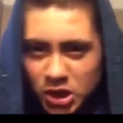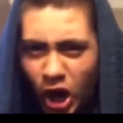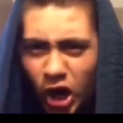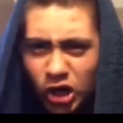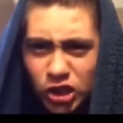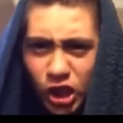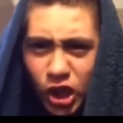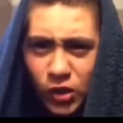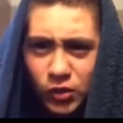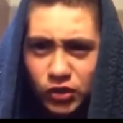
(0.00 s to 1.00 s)

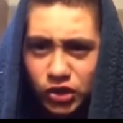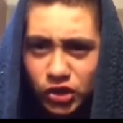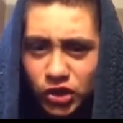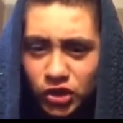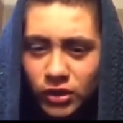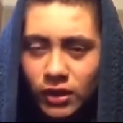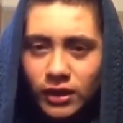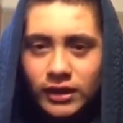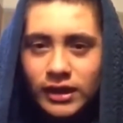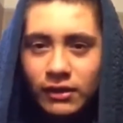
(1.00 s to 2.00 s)
Scarlone.
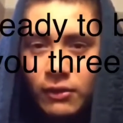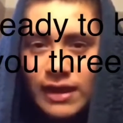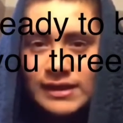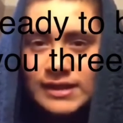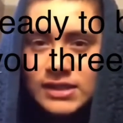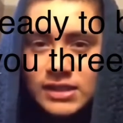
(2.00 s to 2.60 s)
Get ready